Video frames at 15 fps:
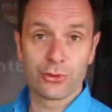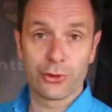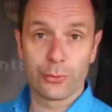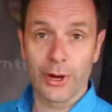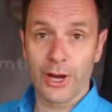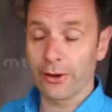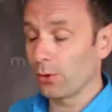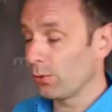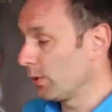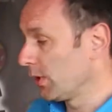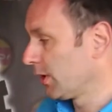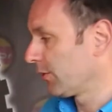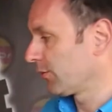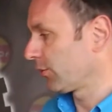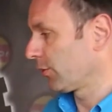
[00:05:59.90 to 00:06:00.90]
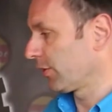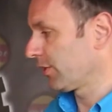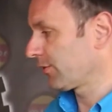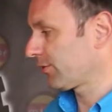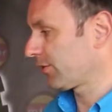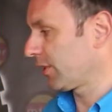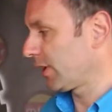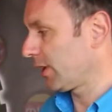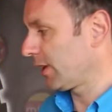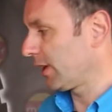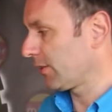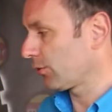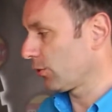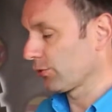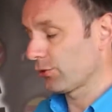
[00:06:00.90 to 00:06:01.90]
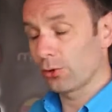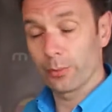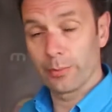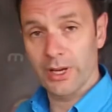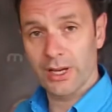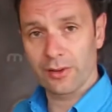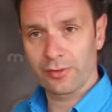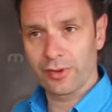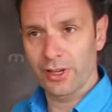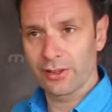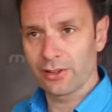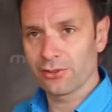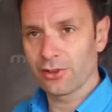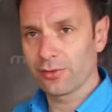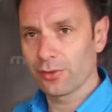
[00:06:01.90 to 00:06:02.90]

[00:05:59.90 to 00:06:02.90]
Shimano. So this is also a big advantage.